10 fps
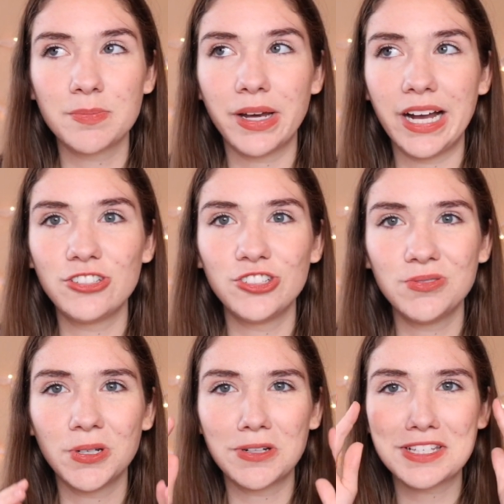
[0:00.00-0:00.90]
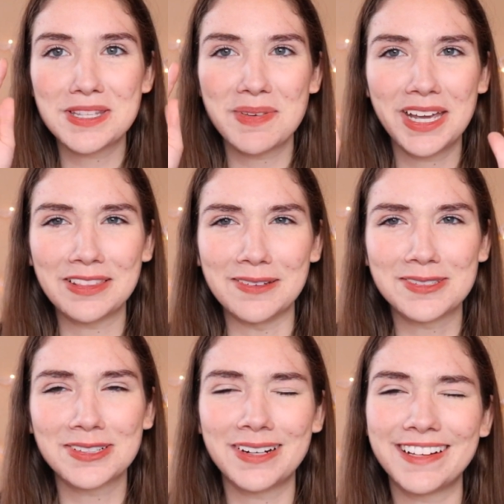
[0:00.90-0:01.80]
but I do notice them getting
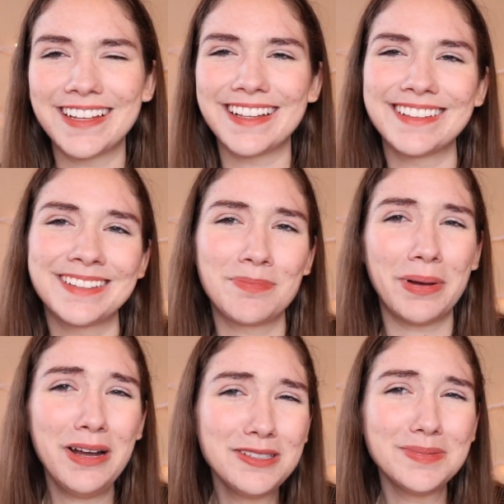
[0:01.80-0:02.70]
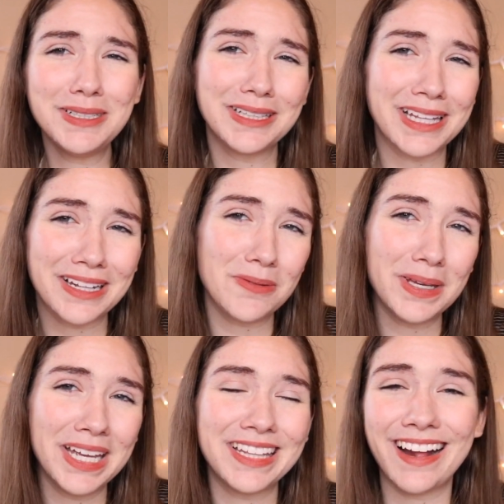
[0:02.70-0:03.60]
looser and that bugs me a little
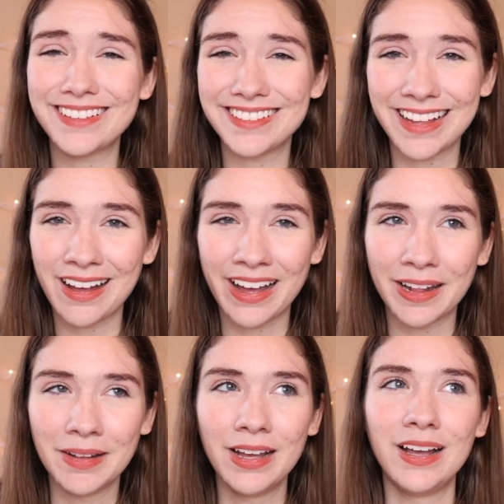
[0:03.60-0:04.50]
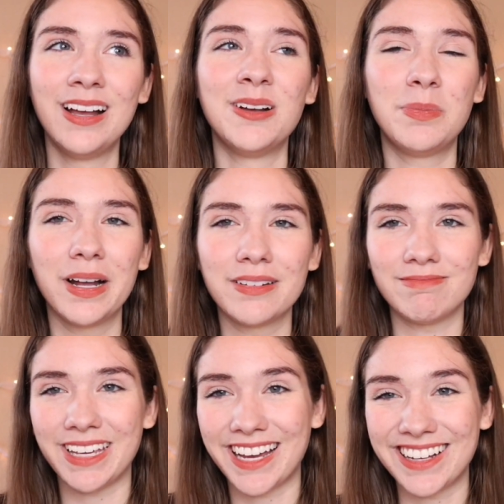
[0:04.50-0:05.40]
bit, not a lot, but
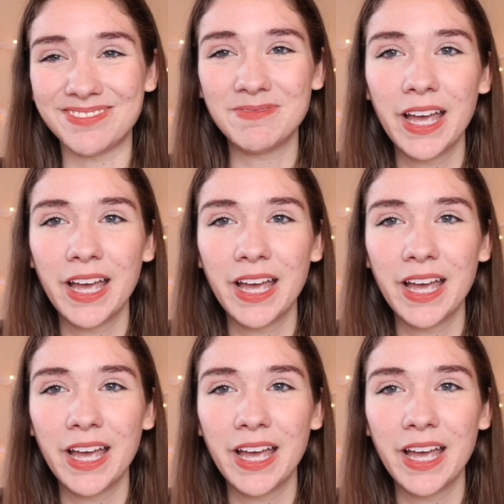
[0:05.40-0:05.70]
yeah.